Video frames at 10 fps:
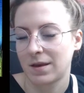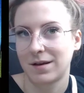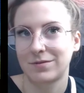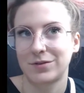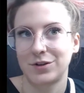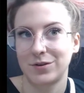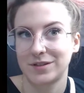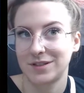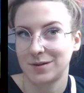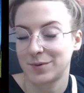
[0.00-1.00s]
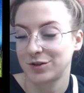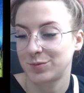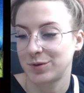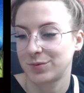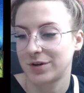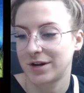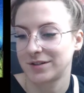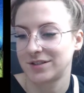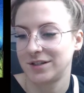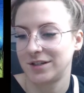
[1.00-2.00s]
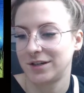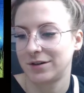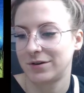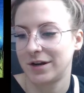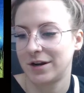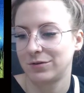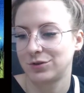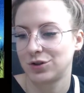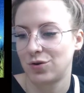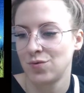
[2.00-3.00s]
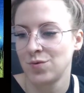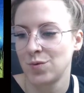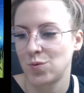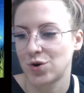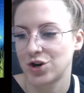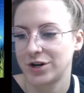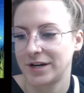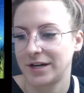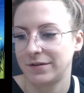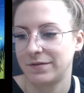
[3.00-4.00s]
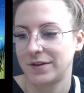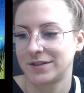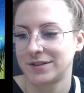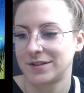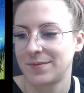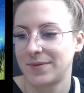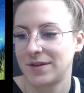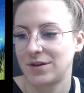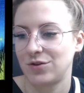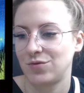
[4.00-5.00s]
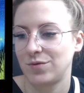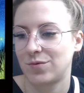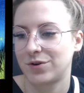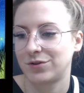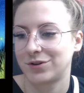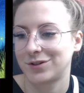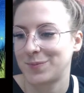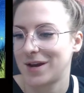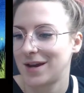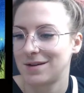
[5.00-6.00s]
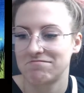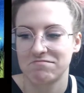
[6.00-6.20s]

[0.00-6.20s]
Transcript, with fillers: And for you, I see a bunch of people kind of sneaking in right now. Don't worry if this is something that you would want to learn to paint.